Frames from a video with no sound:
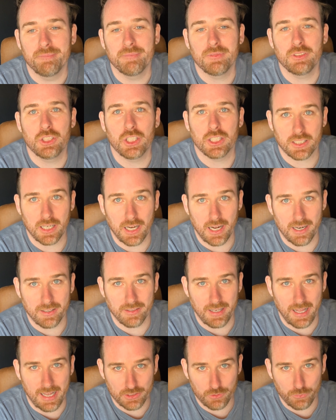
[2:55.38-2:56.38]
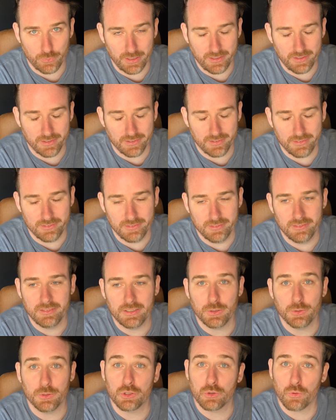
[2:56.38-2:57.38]
just got it last week.
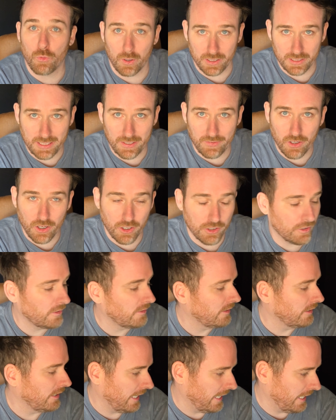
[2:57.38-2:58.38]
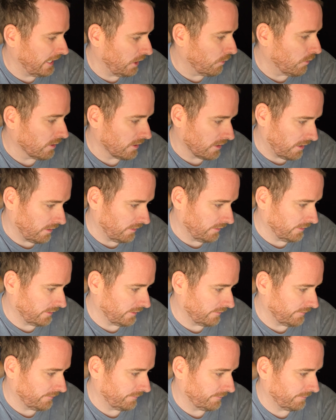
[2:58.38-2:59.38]
It was $2,781.
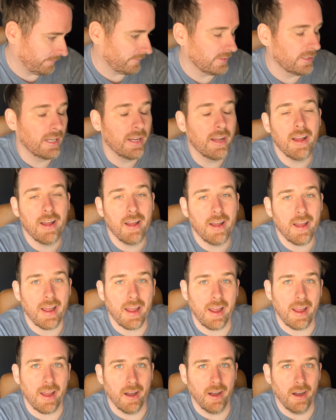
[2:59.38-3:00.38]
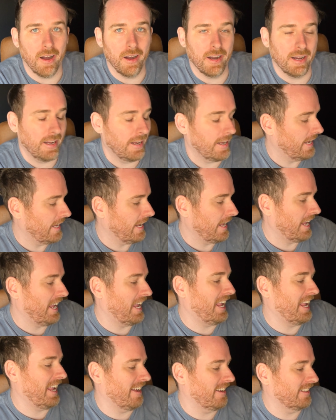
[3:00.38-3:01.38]

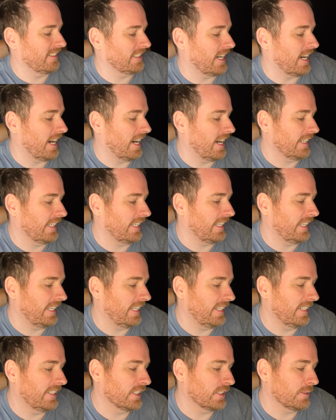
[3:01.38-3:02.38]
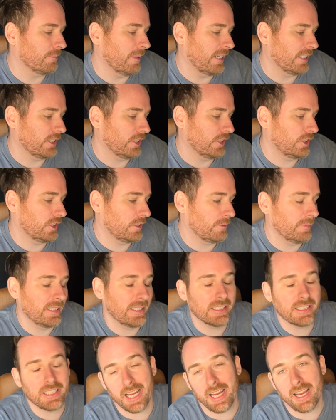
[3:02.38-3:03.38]
And he just messaged
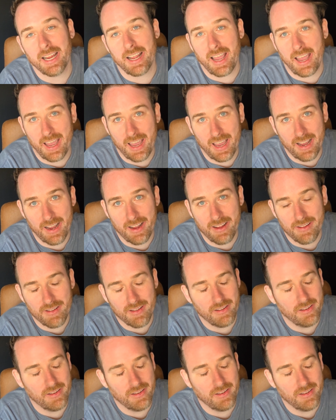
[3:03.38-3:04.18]
me saying, "Hey,